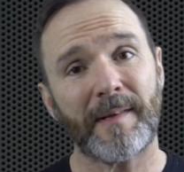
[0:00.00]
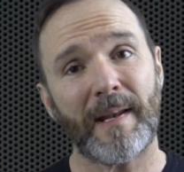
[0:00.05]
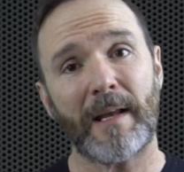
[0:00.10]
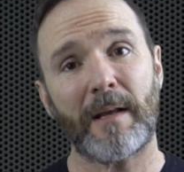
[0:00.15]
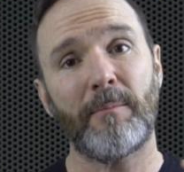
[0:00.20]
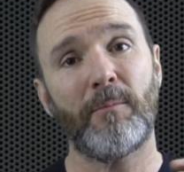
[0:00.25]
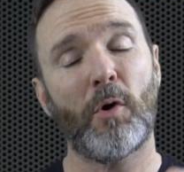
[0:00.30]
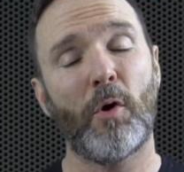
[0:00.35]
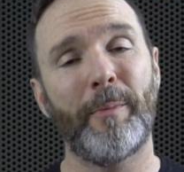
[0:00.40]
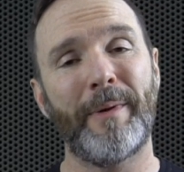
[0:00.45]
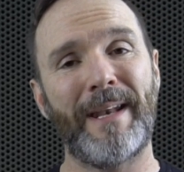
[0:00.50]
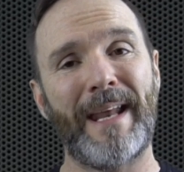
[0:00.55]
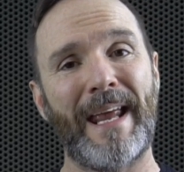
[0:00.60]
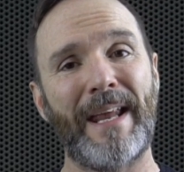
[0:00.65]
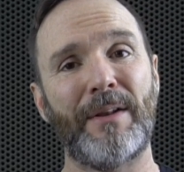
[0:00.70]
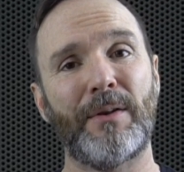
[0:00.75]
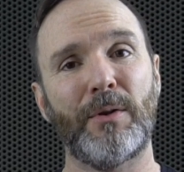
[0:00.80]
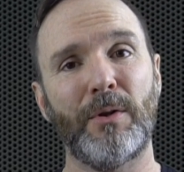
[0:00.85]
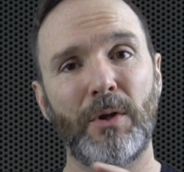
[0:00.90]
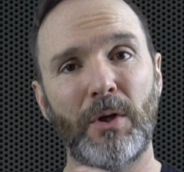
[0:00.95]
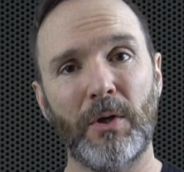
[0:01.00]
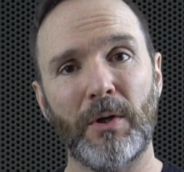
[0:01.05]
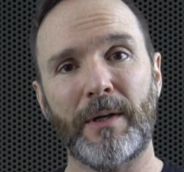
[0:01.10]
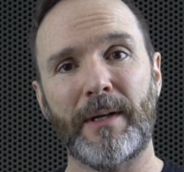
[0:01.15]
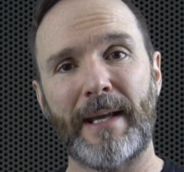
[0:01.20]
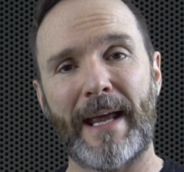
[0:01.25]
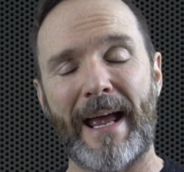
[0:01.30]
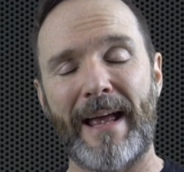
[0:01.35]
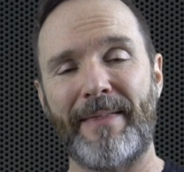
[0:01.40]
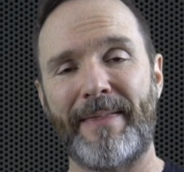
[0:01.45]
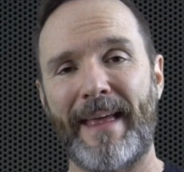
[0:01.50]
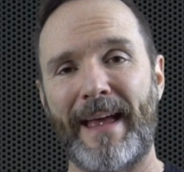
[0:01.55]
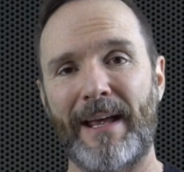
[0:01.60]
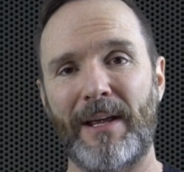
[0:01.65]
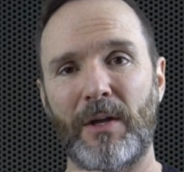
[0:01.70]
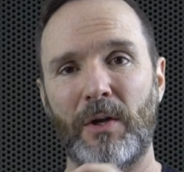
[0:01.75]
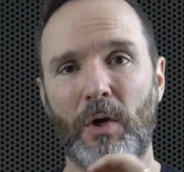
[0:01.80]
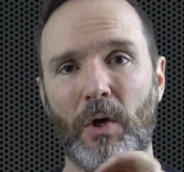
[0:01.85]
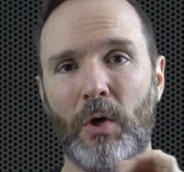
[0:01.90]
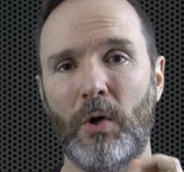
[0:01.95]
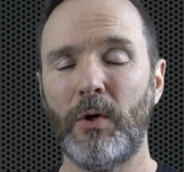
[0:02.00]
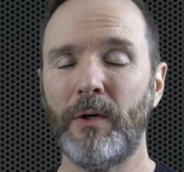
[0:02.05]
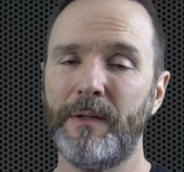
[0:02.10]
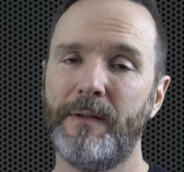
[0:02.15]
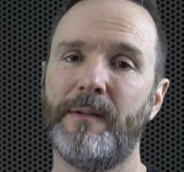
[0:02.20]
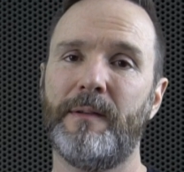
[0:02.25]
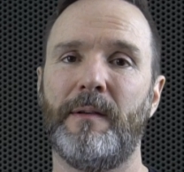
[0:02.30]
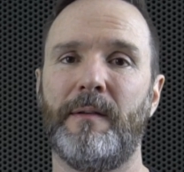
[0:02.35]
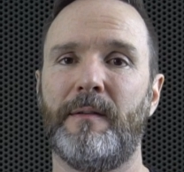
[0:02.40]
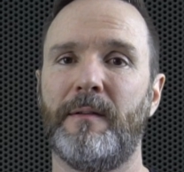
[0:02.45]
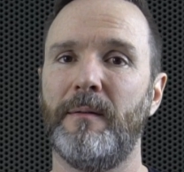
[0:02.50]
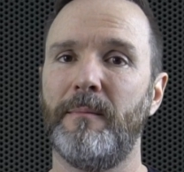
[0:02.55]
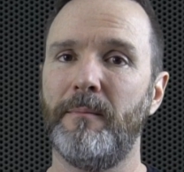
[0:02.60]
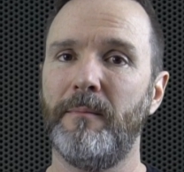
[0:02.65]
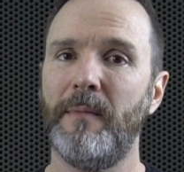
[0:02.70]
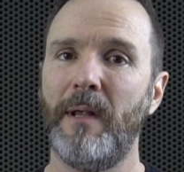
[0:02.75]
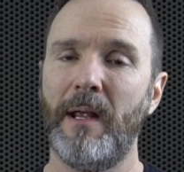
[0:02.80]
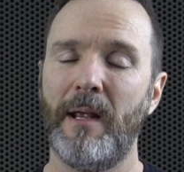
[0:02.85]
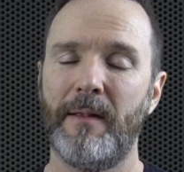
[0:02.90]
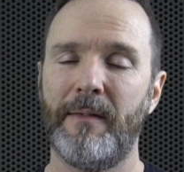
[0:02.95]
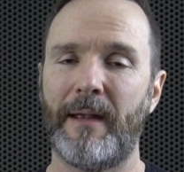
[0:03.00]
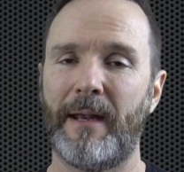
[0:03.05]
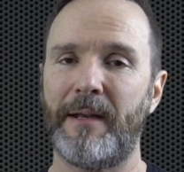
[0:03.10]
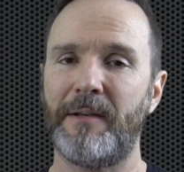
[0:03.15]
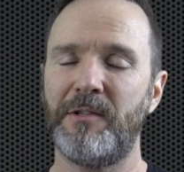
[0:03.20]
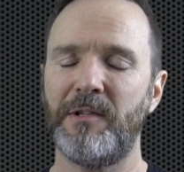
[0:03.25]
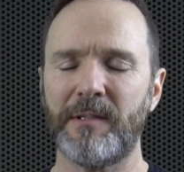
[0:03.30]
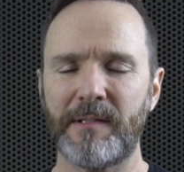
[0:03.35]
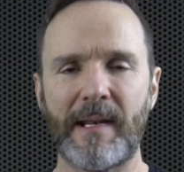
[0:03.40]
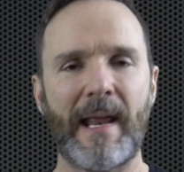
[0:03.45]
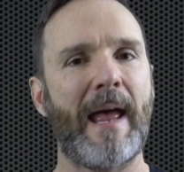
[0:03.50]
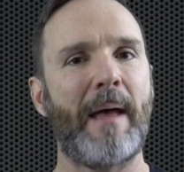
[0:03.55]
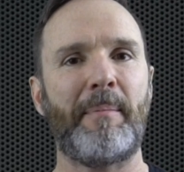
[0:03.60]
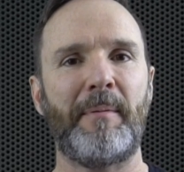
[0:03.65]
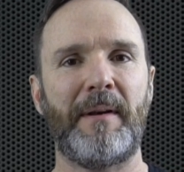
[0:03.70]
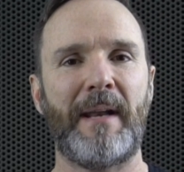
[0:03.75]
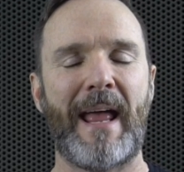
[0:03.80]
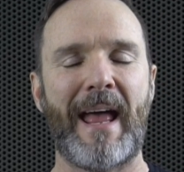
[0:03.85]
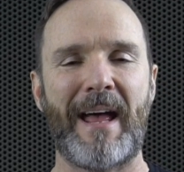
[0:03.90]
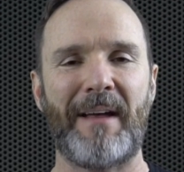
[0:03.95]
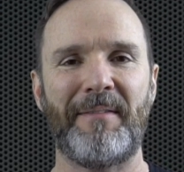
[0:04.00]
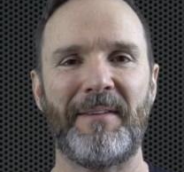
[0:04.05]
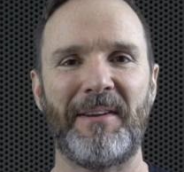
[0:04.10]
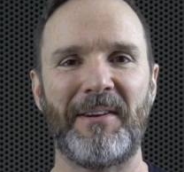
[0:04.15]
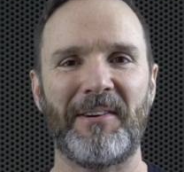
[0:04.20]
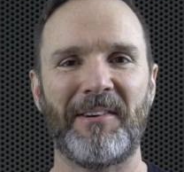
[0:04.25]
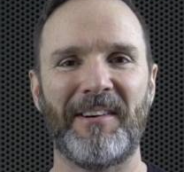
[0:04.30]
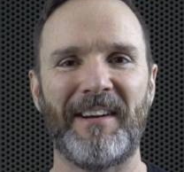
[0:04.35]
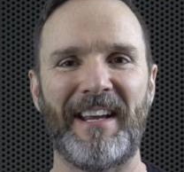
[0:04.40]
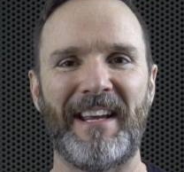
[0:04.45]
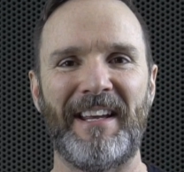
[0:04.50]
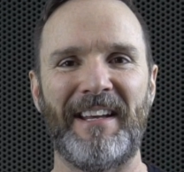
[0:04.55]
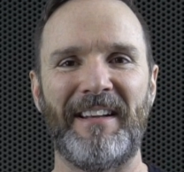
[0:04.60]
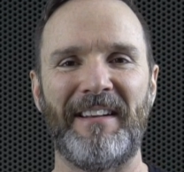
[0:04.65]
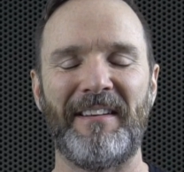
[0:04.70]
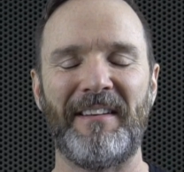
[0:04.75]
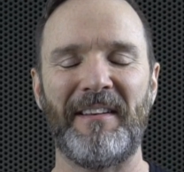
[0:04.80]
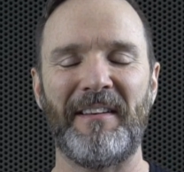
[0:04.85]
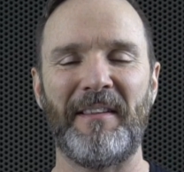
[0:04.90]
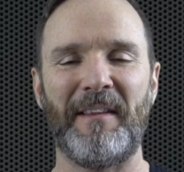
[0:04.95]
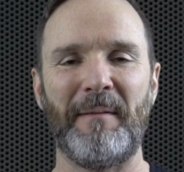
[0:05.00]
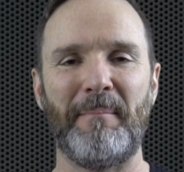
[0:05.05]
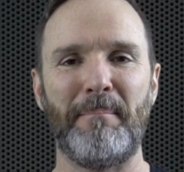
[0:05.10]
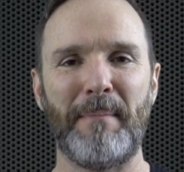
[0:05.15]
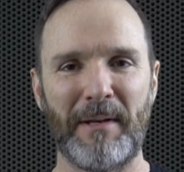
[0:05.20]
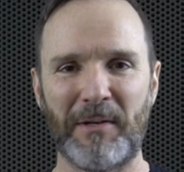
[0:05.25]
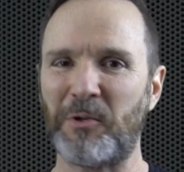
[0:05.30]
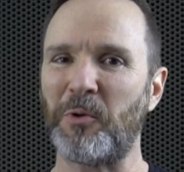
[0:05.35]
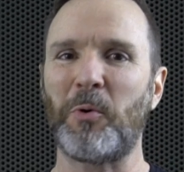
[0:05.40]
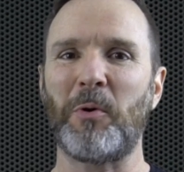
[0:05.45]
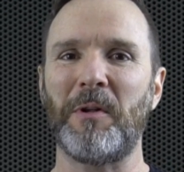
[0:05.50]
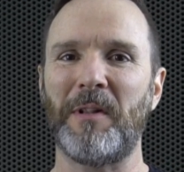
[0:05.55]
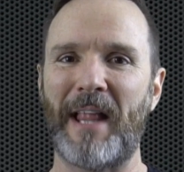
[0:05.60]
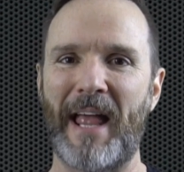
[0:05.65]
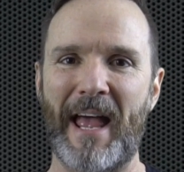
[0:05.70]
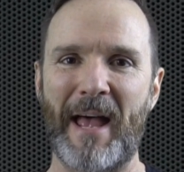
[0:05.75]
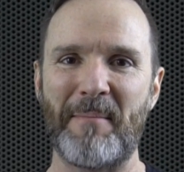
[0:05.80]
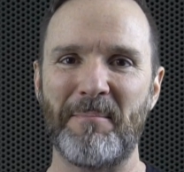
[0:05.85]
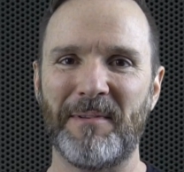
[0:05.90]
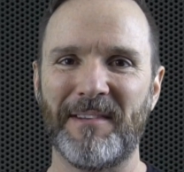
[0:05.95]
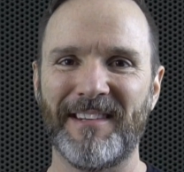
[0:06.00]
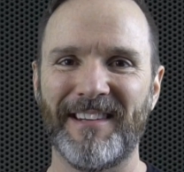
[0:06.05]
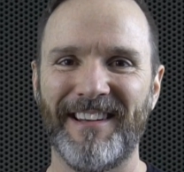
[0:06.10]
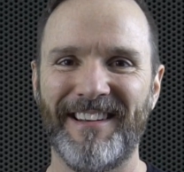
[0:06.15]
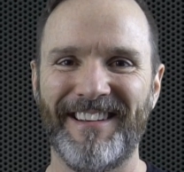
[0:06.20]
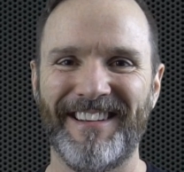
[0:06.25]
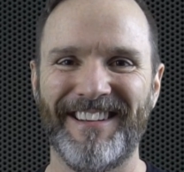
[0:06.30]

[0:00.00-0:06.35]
take a moment and look at that hood system that I just happen to have here in the Mentor Labs.